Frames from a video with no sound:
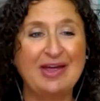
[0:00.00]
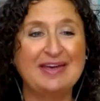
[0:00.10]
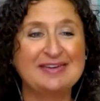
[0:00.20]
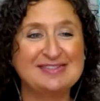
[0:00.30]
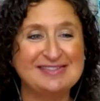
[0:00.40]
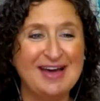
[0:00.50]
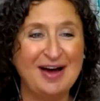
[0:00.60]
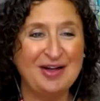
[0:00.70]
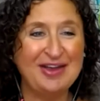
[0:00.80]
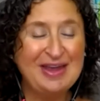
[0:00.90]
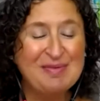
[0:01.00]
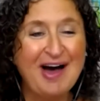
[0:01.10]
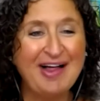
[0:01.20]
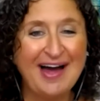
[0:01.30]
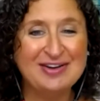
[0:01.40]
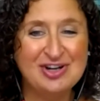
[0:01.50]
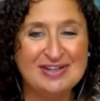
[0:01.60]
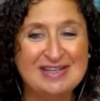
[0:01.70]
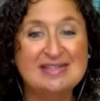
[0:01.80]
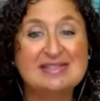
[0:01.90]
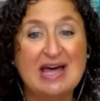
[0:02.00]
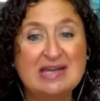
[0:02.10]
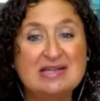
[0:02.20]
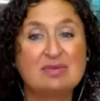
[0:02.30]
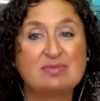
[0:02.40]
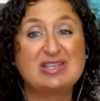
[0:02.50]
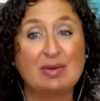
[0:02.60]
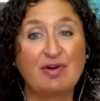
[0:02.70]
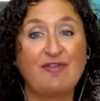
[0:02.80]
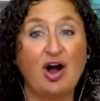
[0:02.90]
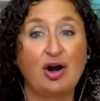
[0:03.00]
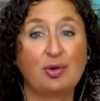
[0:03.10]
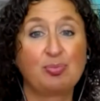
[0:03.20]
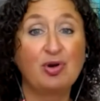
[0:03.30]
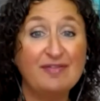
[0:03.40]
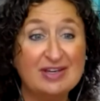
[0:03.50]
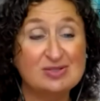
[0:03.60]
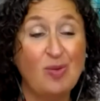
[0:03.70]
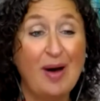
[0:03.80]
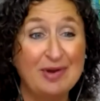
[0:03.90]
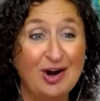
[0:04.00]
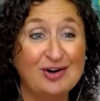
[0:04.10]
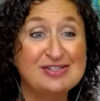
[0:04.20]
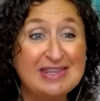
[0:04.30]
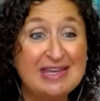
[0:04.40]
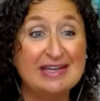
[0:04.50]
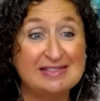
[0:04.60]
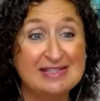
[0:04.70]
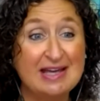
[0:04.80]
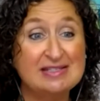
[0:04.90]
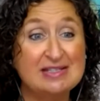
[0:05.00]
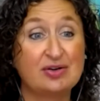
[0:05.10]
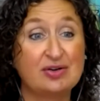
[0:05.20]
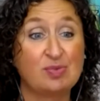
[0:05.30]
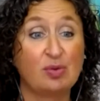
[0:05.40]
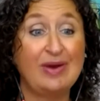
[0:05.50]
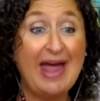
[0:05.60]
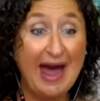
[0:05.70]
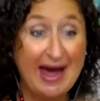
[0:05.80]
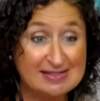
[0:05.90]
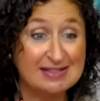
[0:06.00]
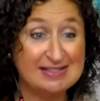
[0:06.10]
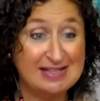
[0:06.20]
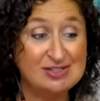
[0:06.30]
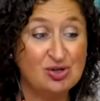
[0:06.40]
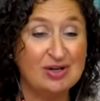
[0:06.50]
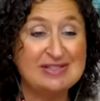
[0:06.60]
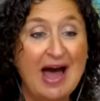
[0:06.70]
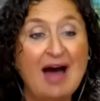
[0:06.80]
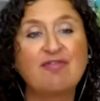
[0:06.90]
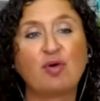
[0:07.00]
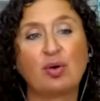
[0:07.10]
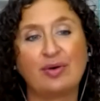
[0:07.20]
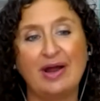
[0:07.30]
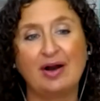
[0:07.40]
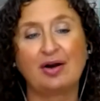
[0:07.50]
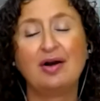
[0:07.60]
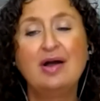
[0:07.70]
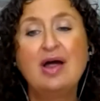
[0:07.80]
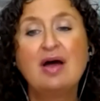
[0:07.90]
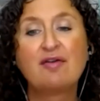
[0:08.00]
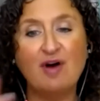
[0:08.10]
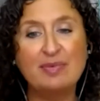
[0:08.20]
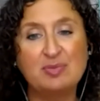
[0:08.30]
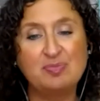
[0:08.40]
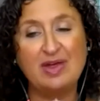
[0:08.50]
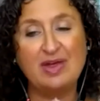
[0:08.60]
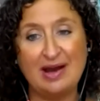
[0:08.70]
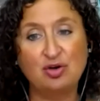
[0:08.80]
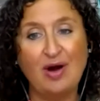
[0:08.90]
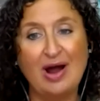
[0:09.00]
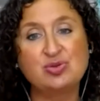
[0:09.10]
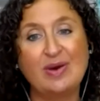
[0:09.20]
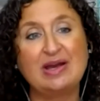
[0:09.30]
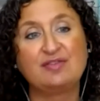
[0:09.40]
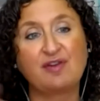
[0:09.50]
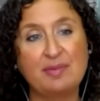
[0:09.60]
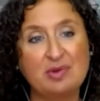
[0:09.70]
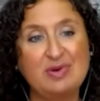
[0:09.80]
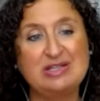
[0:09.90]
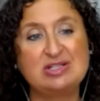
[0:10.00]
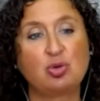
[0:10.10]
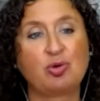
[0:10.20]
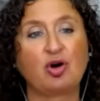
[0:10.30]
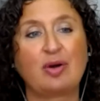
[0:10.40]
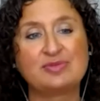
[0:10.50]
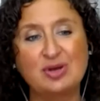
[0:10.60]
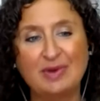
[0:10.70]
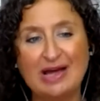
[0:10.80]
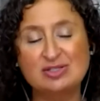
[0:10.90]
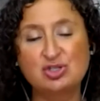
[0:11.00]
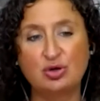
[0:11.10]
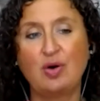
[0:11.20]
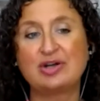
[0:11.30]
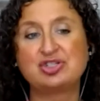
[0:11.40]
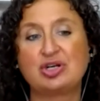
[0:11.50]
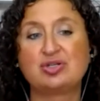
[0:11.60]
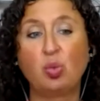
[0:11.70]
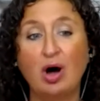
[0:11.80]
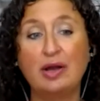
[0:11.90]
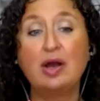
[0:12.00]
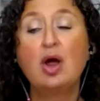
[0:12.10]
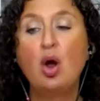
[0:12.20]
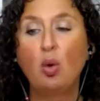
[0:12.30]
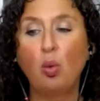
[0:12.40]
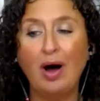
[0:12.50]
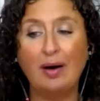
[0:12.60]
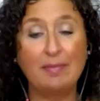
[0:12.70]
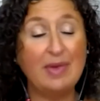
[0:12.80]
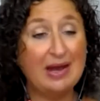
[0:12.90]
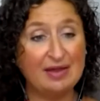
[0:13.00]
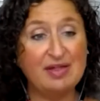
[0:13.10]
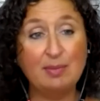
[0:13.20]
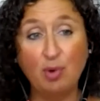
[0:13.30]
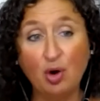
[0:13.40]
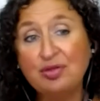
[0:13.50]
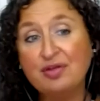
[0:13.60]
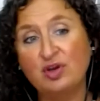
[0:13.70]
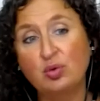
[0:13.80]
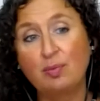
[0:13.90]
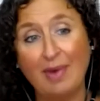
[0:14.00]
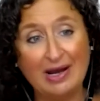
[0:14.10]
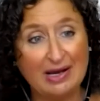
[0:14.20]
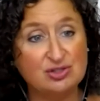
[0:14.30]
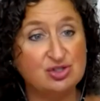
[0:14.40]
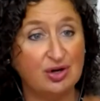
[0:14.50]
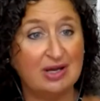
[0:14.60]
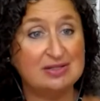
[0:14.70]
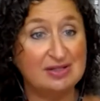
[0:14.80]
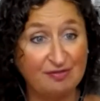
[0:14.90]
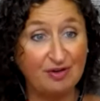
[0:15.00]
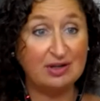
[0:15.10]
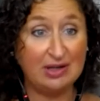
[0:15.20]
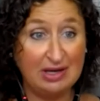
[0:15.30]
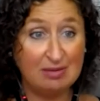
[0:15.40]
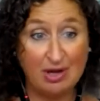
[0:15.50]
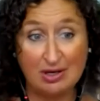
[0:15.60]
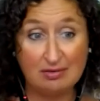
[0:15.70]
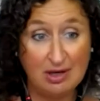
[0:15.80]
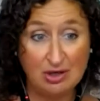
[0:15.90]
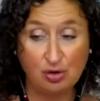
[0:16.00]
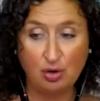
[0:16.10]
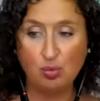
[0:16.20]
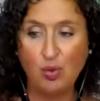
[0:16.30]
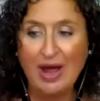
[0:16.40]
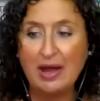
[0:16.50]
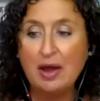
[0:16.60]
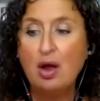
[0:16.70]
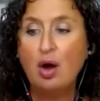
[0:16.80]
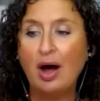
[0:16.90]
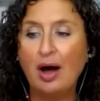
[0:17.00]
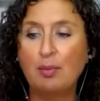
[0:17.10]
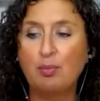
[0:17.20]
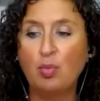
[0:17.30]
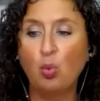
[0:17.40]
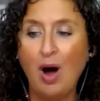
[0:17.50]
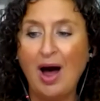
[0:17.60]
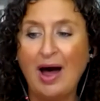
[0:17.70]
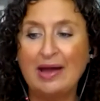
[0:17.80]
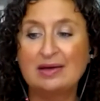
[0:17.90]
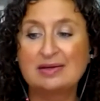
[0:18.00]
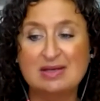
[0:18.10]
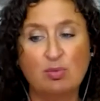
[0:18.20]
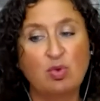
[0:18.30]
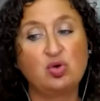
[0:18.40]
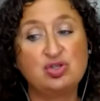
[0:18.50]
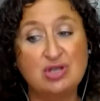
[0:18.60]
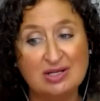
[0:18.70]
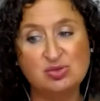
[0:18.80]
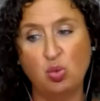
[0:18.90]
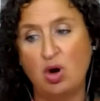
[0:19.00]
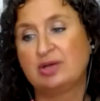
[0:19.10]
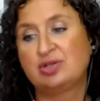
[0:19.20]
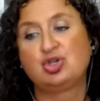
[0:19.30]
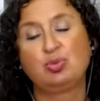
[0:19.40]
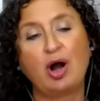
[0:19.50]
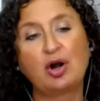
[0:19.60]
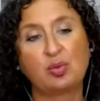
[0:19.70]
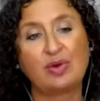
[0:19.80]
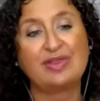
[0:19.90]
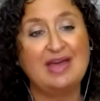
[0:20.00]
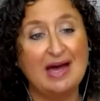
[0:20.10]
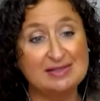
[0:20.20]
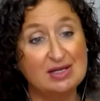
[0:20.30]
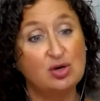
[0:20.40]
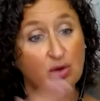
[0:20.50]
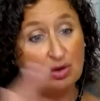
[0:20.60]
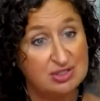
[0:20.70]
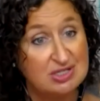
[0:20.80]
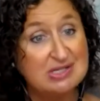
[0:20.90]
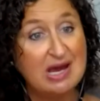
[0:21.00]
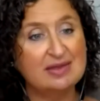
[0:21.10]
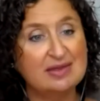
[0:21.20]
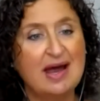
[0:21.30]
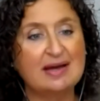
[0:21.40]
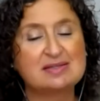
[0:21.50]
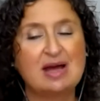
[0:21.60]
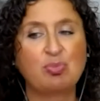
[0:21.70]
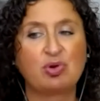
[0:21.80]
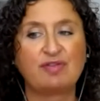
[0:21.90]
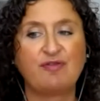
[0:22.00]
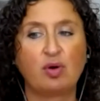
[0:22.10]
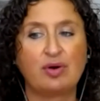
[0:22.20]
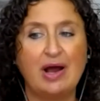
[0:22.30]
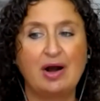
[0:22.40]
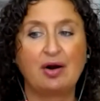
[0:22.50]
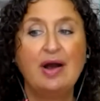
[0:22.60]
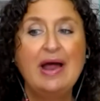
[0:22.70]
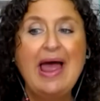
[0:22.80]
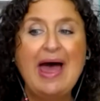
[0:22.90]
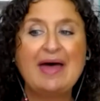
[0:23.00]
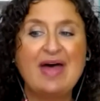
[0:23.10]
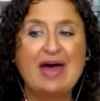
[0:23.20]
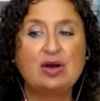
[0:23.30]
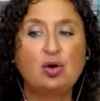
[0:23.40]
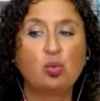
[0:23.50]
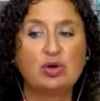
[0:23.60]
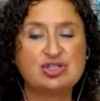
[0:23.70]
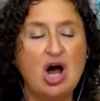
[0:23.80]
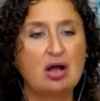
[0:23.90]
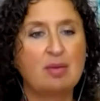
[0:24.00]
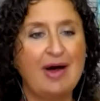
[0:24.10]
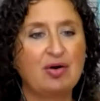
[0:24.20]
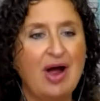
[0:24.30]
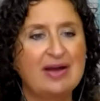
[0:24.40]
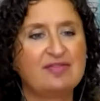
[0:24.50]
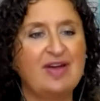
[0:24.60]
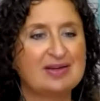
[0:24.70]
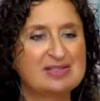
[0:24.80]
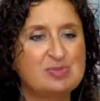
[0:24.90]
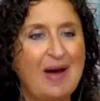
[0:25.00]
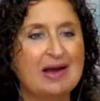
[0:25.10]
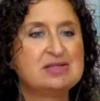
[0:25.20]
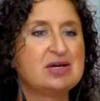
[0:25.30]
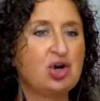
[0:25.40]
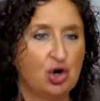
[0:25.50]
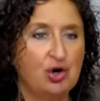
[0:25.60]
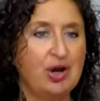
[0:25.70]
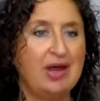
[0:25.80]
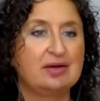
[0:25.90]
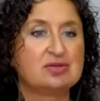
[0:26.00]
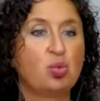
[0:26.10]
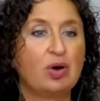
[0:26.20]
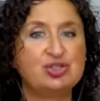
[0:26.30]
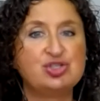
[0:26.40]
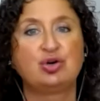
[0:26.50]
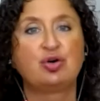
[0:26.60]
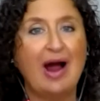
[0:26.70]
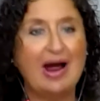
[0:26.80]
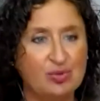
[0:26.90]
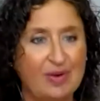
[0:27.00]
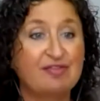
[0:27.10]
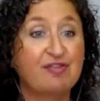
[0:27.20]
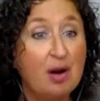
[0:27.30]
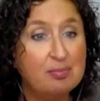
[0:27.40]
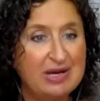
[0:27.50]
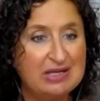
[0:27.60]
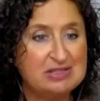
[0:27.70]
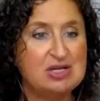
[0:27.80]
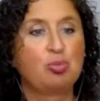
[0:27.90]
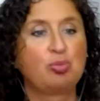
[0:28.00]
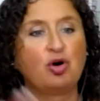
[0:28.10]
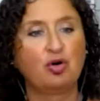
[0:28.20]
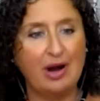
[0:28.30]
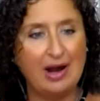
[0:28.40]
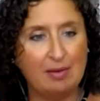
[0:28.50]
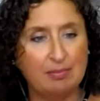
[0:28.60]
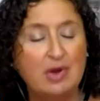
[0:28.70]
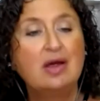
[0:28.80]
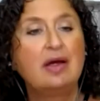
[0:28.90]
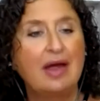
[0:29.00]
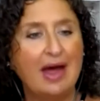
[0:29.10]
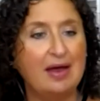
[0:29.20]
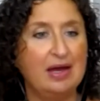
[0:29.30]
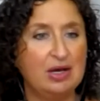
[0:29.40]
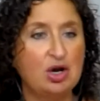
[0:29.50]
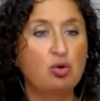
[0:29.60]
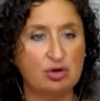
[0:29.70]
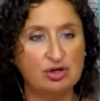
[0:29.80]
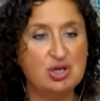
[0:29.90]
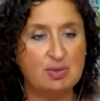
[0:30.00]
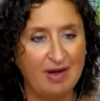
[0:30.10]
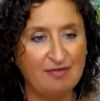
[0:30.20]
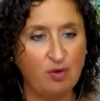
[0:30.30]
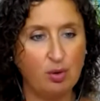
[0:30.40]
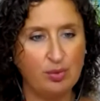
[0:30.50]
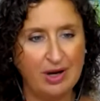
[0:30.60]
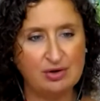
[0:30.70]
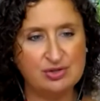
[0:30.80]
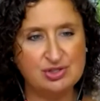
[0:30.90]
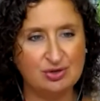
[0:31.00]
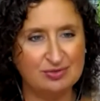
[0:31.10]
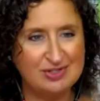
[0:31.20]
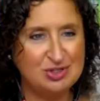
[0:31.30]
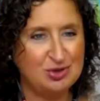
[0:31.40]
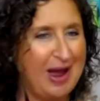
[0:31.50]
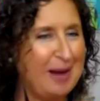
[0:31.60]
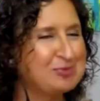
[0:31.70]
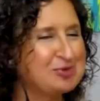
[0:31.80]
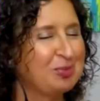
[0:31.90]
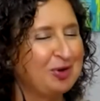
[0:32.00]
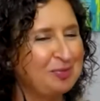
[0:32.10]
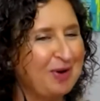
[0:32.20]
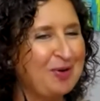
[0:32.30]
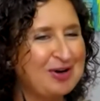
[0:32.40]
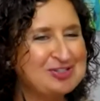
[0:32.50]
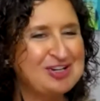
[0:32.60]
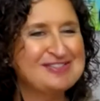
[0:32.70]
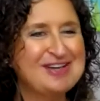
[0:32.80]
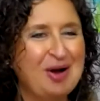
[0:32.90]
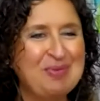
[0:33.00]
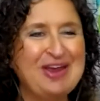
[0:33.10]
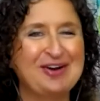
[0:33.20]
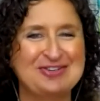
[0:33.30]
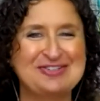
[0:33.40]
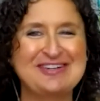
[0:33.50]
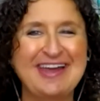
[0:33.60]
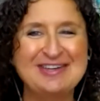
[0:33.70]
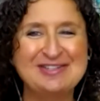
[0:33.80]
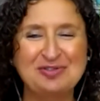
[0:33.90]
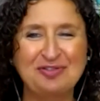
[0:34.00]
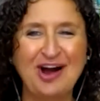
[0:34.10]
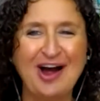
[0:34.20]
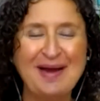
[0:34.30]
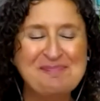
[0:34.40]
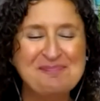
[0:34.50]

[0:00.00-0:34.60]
his email address and send him some of our previous webinars in the Insight series where we had success stories at Forward Air that had graduated from the PTO program. So I'm going to ask two questions. One, and I think both of you might answer it differently, but in your own way. Why someone does want to partner with ES in order to take the next step with Forward Air. And then we'll talk about kind of expected earnings once you graduate from PTO program in ownership at Forward Air. So did you capture both my questions? And I'll be here just in case you forgot.